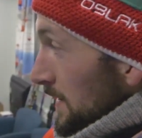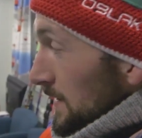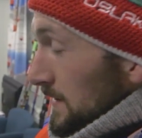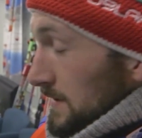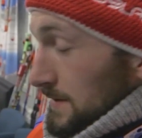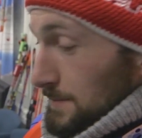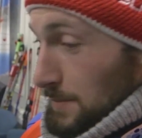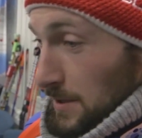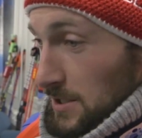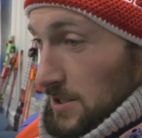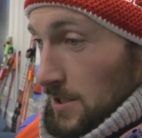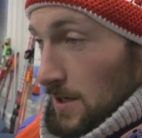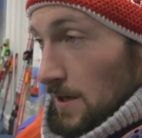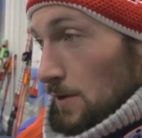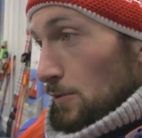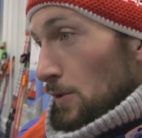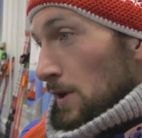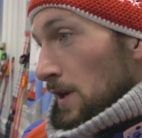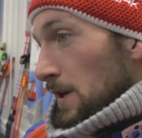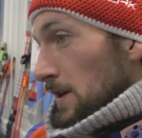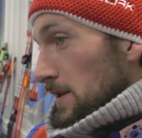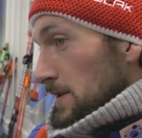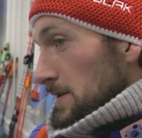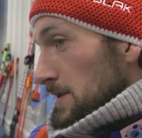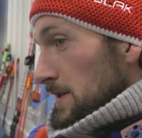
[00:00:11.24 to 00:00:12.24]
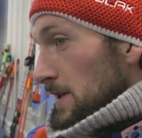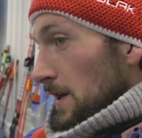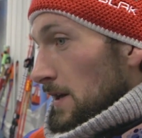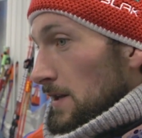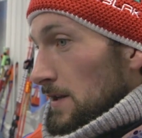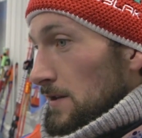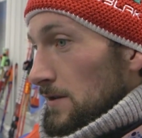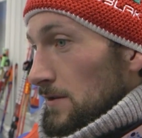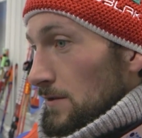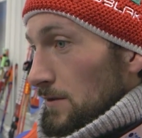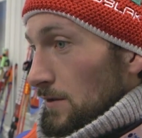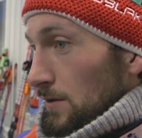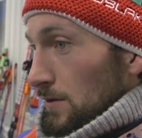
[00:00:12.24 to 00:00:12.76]
especially when I
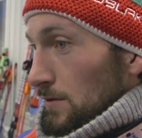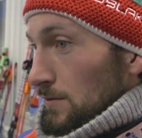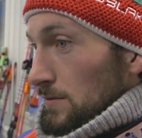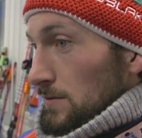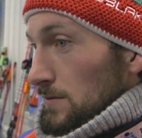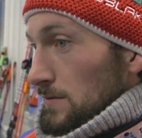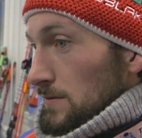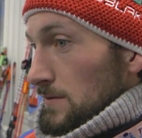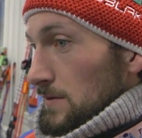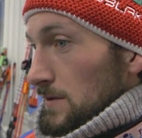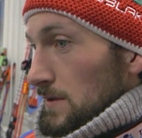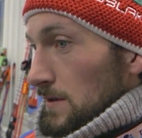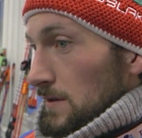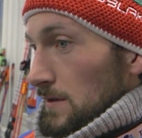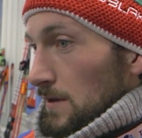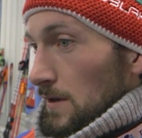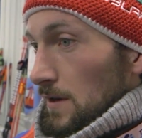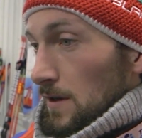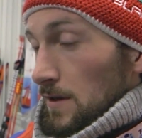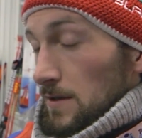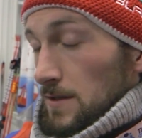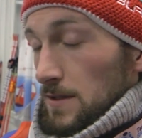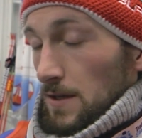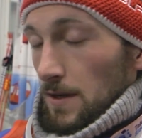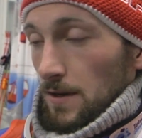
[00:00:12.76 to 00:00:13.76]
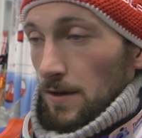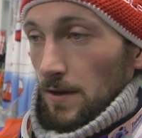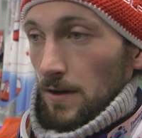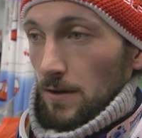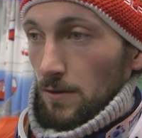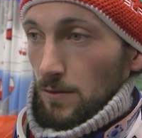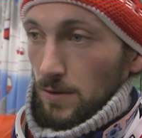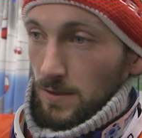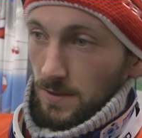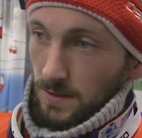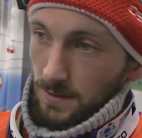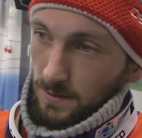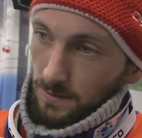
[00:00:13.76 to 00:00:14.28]
decided to go. Uh, Tarjei
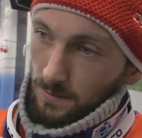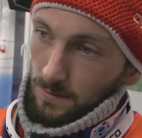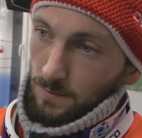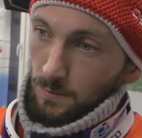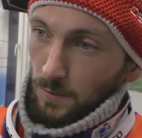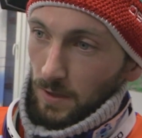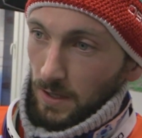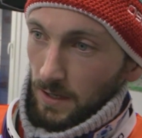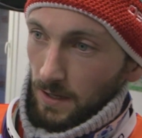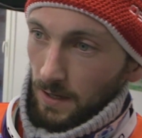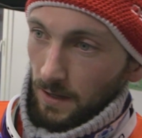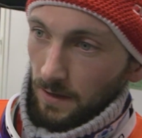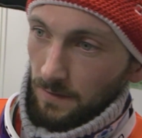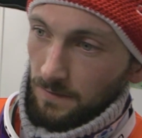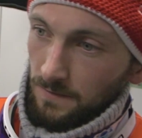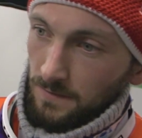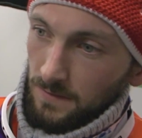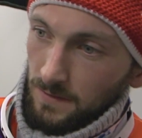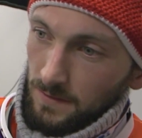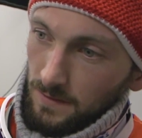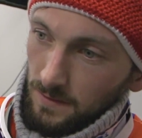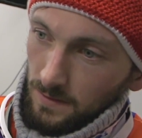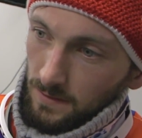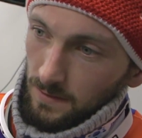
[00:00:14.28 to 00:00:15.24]
was on my left,